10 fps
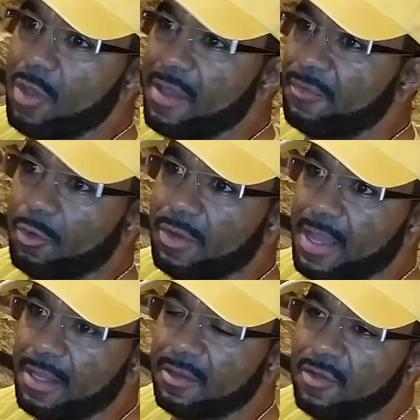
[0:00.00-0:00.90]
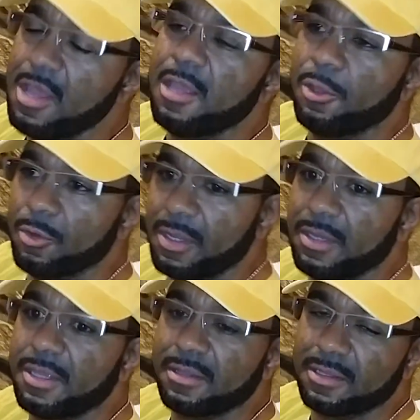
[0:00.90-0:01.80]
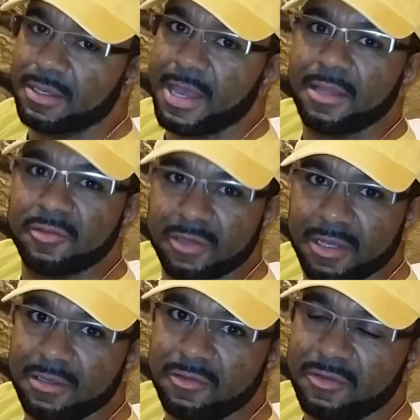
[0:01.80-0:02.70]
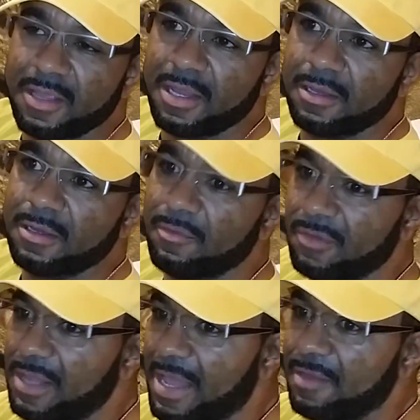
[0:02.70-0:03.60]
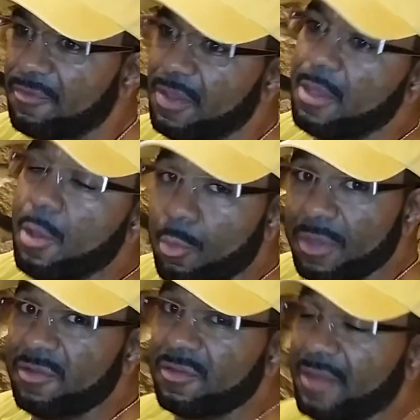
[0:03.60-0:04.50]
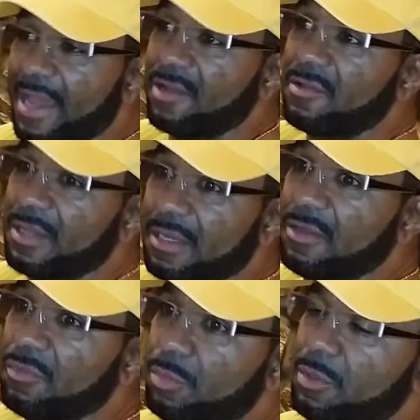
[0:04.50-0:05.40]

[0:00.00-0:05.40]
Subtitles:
you have no knowledge. You need to get the knowledge and the understanding of life, which is actually in this